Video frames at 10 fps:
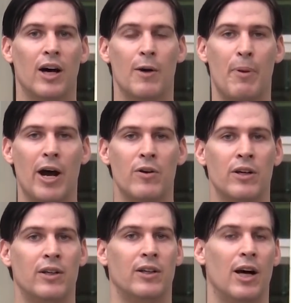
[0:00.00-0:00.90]

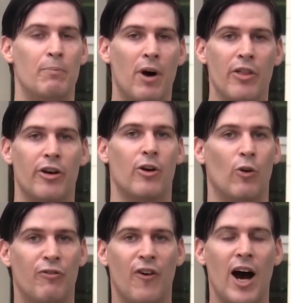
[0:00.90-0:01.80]
about a mother
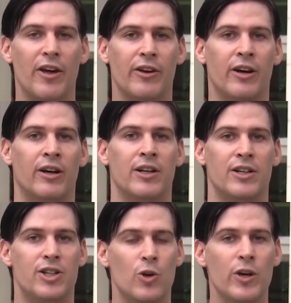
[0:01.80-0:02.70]
or father
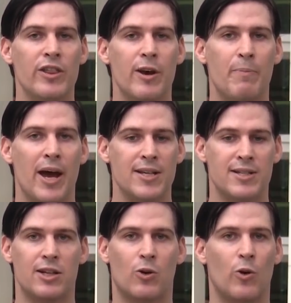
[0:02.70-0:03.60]
doing their
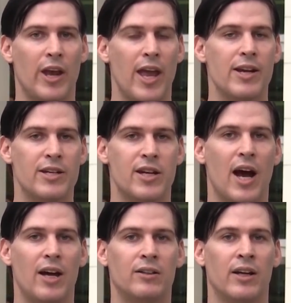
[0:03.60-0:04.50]
best to create a
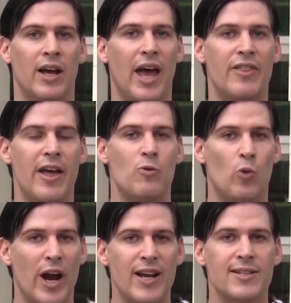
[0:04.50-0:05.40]
child and
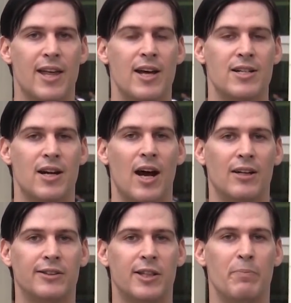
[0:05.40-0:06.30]
then raise that
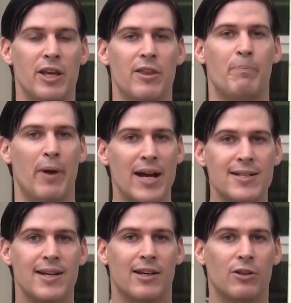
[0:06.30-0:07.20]
child to be the
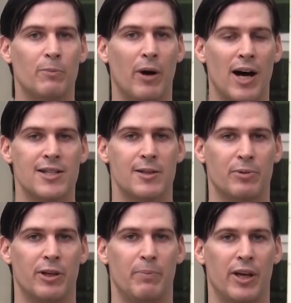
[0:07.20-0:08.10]
best it could
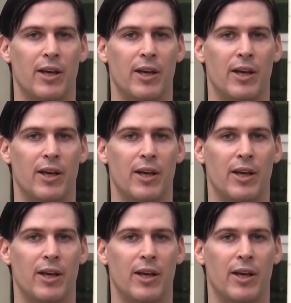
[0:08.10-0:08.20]
possibly